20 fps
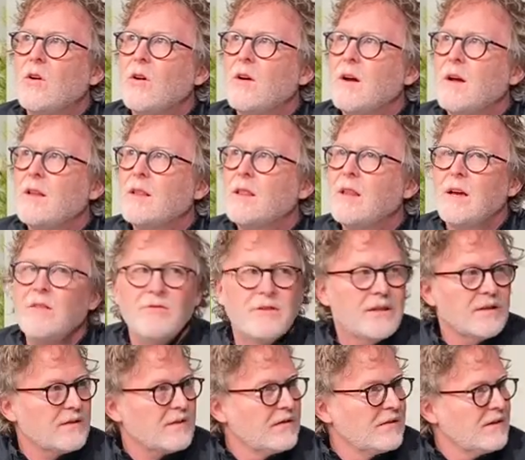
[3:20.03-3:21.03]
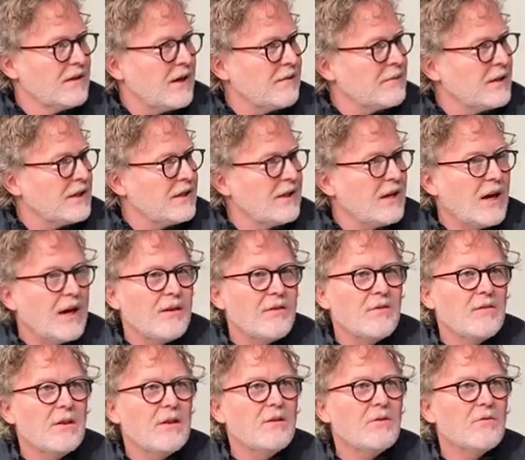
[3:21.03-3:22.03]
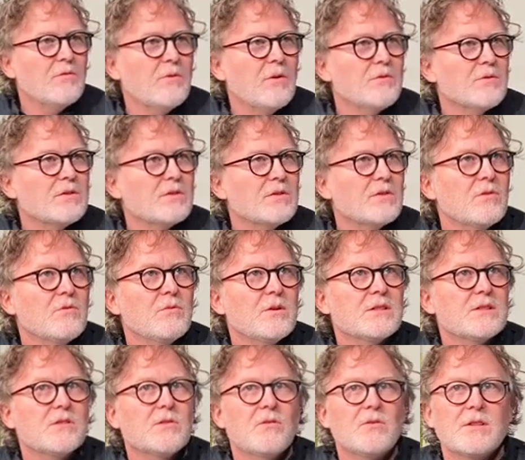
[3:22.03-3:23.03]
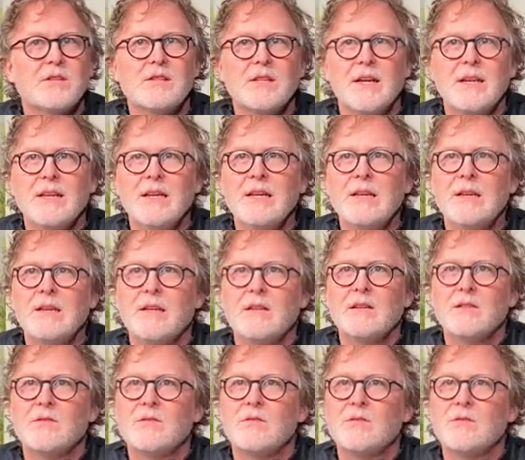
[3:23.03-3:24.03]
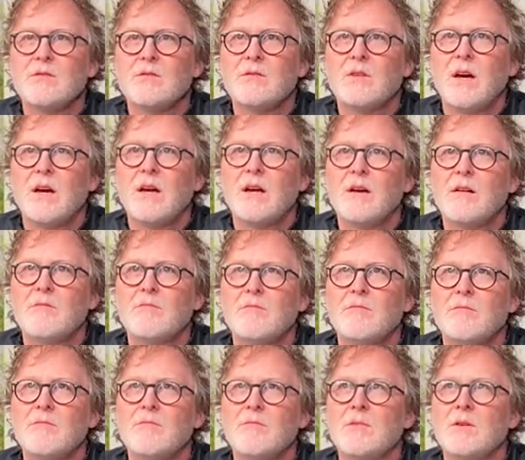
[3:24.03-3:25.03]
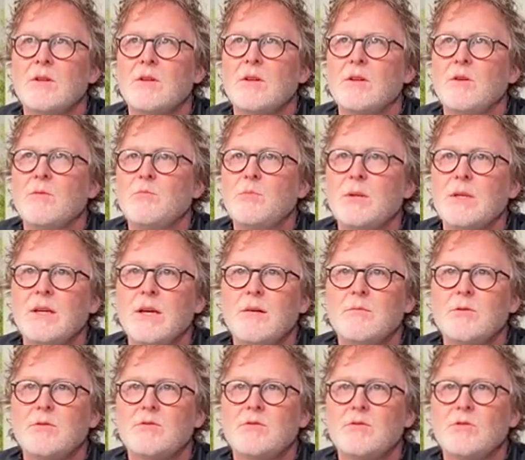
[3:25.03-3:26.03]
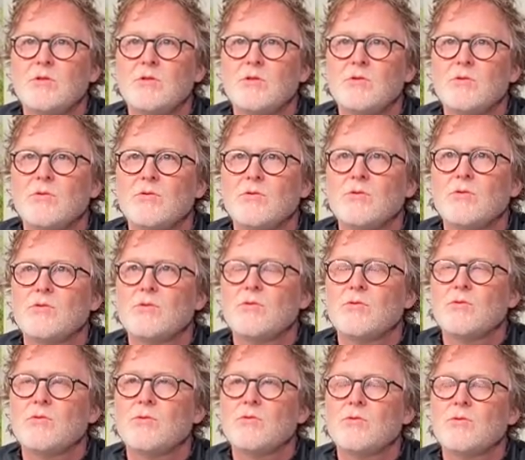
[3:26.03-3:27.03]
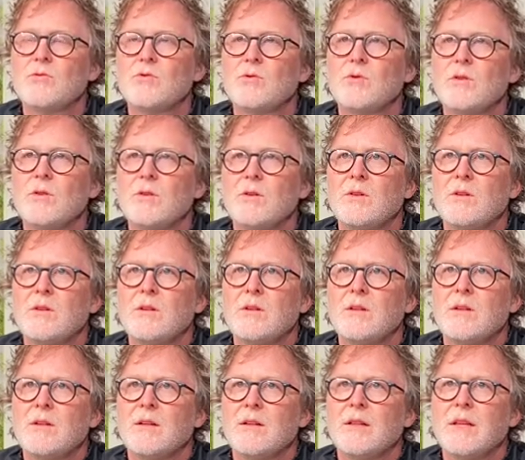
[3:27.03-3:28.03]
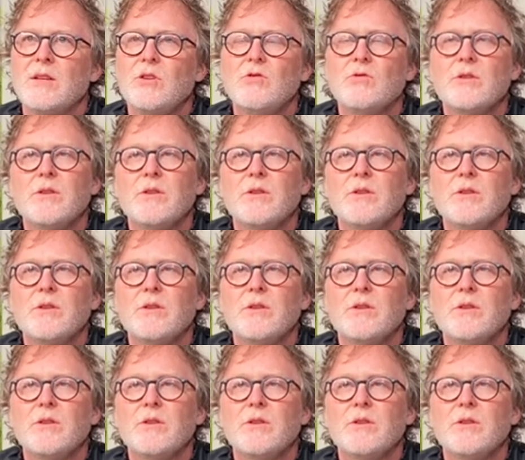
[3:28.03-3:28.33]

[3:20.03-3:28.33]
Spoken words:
I love it. I mean, I think what's so exciting is being able to, like, I